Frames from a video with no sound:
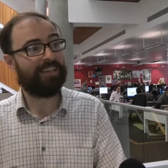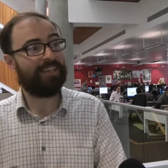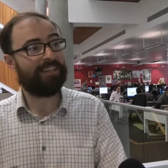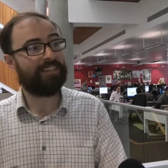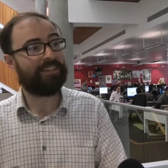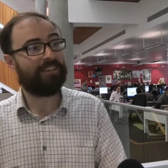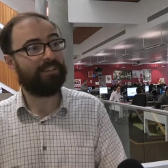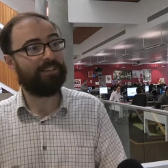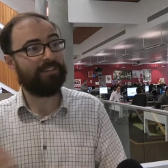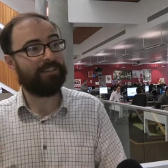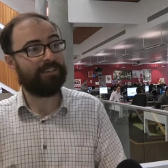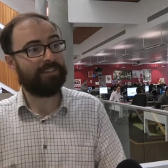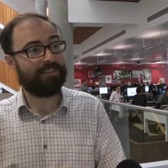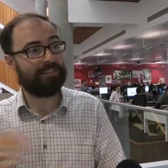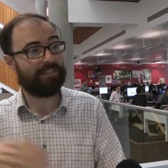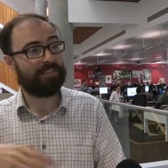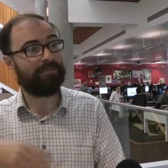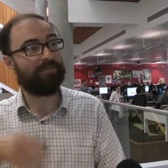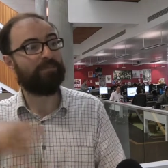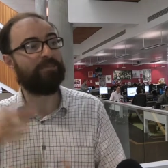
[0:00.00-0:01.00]
So you can
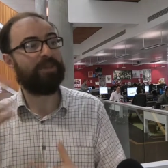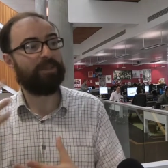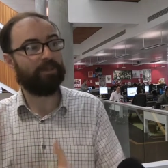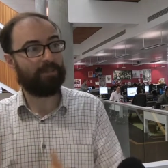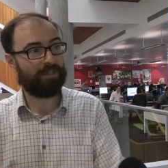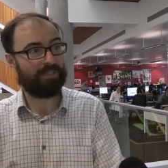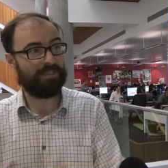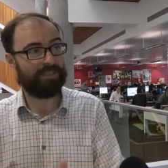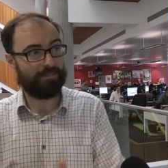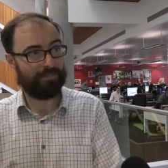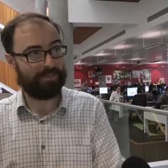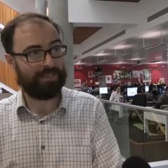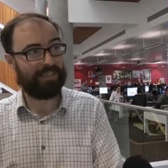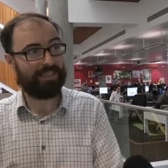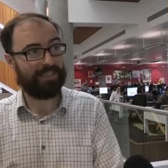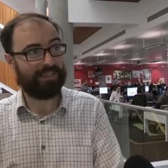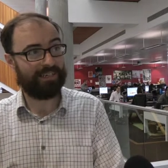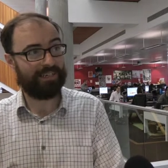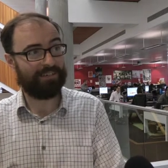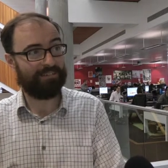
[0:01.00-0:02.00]
sort of be watching a
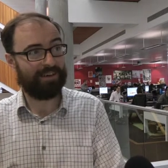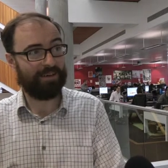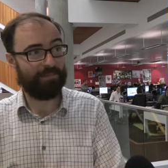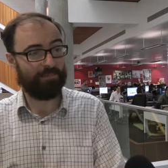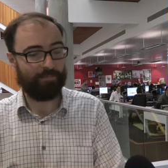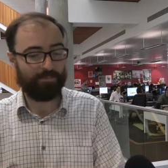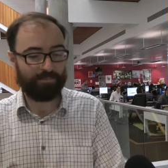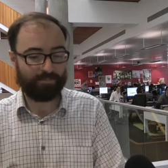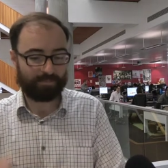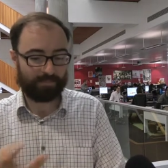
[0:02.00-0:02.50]
particular um,